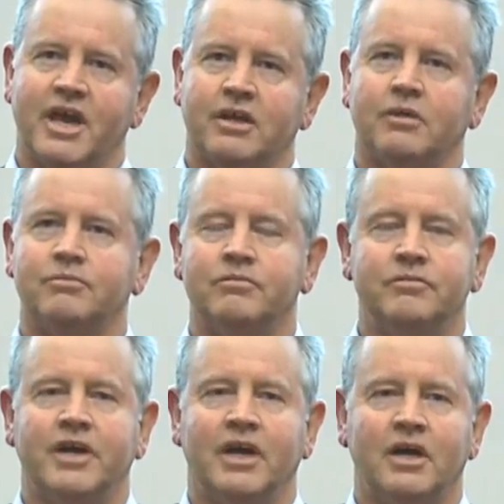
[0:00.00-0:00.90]
had
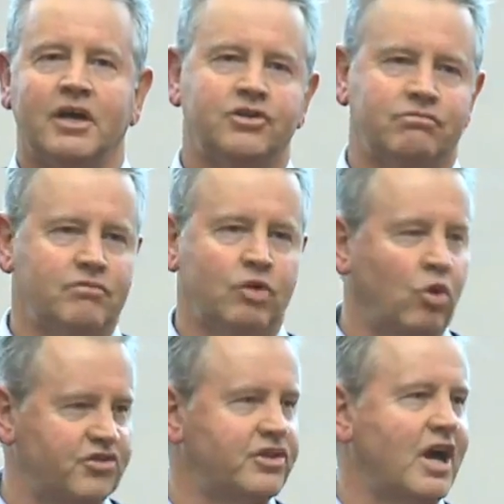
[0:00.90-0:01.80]

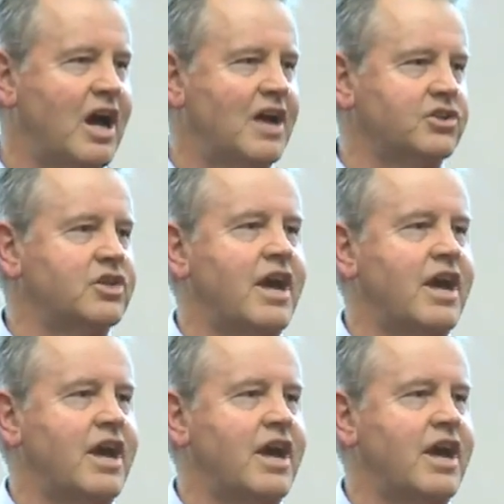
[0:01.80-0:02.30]
it wasn't a heart